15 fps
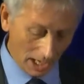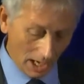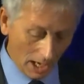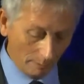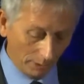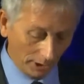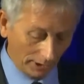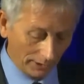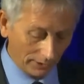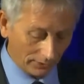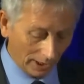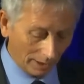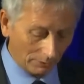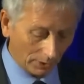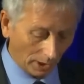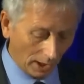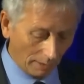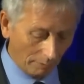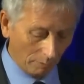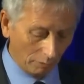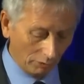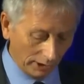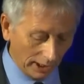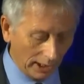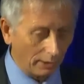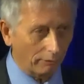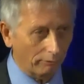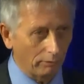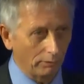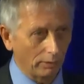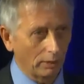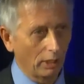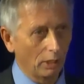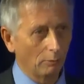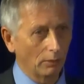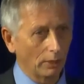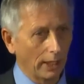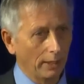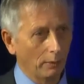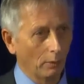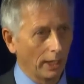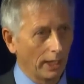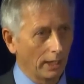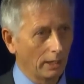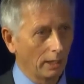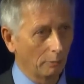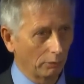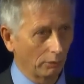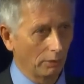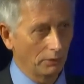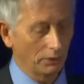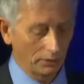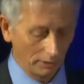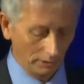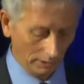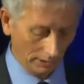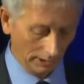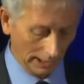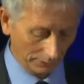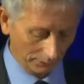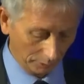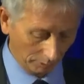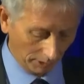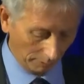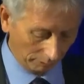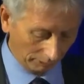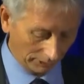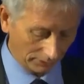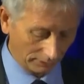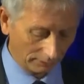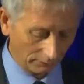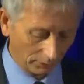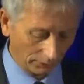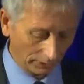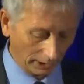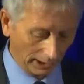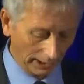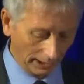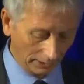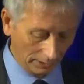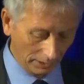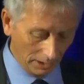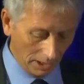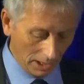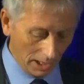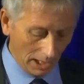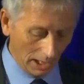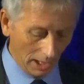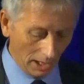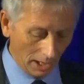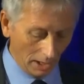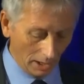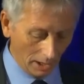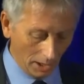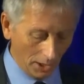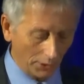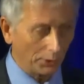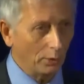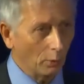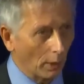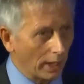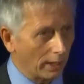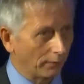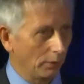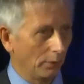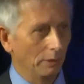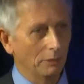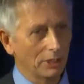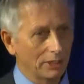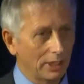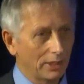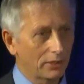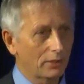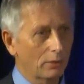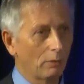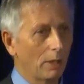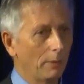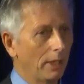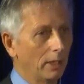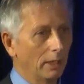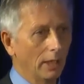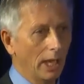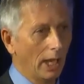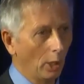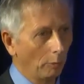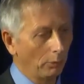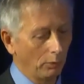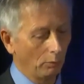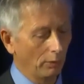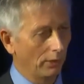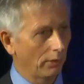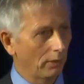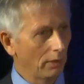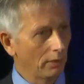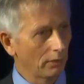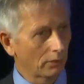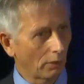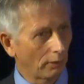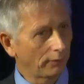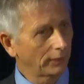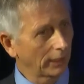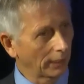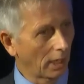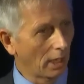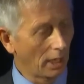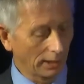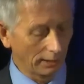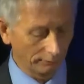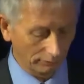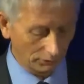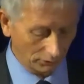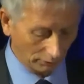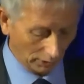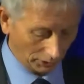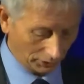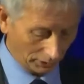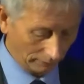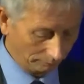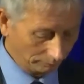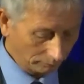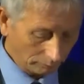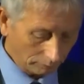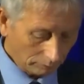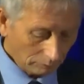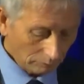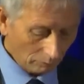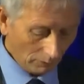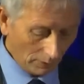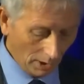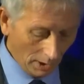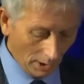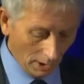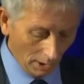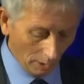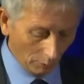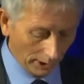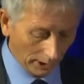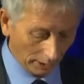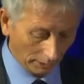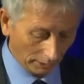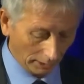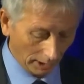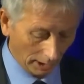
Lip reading: but at the same time bringing through the global gateway approach announced by President von der Leyen, a new way of doing business where we can help with soft and hard infrastructure. We can